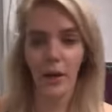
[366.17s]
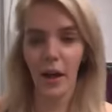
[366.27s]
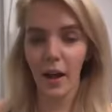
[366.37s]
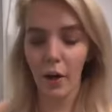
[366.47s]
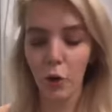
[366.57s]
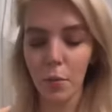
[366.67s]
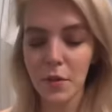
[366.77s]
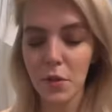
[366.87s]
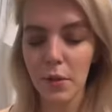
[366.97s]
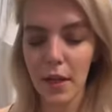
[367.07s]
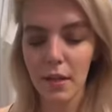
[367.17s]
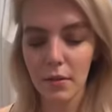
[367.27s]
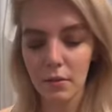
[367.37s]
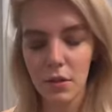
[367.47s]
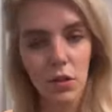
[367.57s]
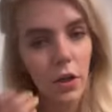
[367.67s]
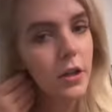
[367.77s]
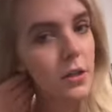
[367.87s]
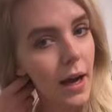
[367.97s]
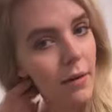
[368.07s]
But I hope to, like,
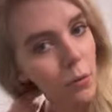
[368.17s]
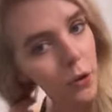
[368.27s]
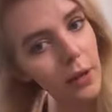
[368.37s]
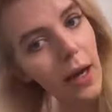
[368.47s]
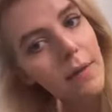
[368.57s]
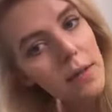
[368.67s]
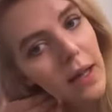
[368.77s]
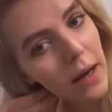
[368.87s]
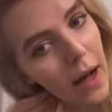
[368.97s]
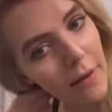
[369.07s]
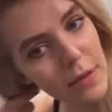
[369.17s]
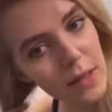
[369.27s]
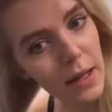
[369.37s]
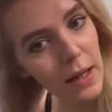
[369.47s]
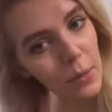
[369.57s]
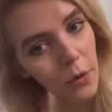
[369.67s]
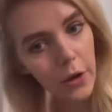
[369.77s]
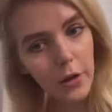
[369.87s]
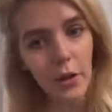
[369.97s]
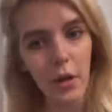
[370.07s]
start to have more lives that have slightly
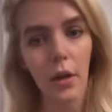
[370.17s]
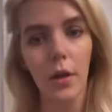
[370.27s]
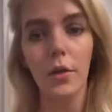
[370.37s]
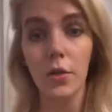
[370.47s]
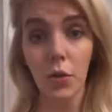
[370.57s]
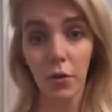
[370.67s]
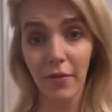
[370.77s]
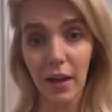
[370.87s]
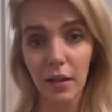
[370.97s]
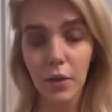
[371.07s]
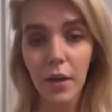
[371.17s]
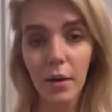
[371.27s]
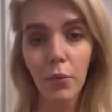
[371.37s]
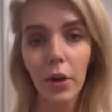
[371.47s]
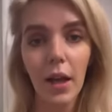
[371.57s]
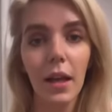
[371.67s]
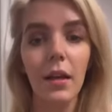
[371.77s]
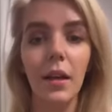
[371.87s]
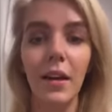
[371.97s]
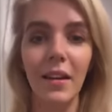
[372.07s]
more sort of value that I'm
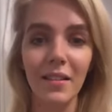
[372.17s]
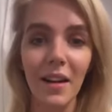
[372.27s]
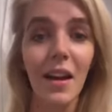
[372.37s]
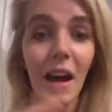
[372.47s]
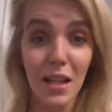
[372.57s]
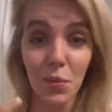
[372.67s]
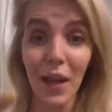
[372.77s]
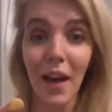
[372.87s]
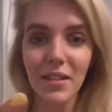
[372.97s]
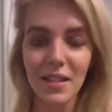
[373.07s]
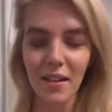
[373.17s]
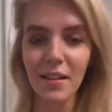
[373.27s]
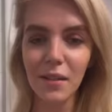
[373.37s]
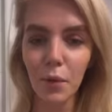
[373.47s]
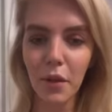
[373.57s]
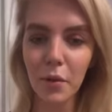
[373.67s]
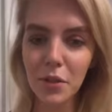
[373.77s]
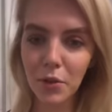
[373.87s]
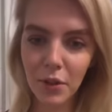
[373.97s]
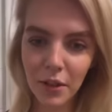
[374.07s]
bringing, as we have discussed with
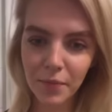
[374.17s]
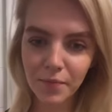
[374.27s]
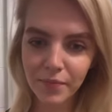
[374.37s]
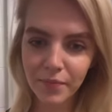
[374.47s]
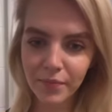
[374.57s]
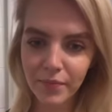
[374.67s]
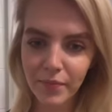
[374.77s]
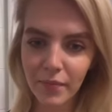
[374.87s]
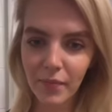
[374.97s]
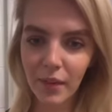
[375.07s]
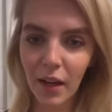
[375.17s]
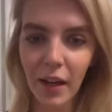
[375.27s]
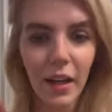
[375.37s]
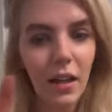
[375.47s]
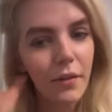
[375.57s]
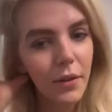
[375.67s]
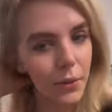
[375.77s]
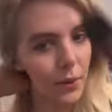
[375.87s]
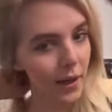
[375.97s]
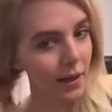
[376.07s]
you, Duke. Hi, I love
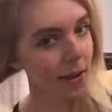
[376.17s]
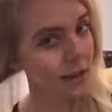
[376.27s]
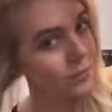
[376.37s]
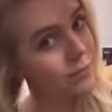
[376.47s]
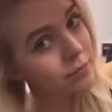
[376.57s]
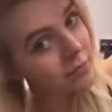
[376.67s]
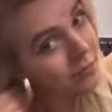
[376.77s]
you. Hi.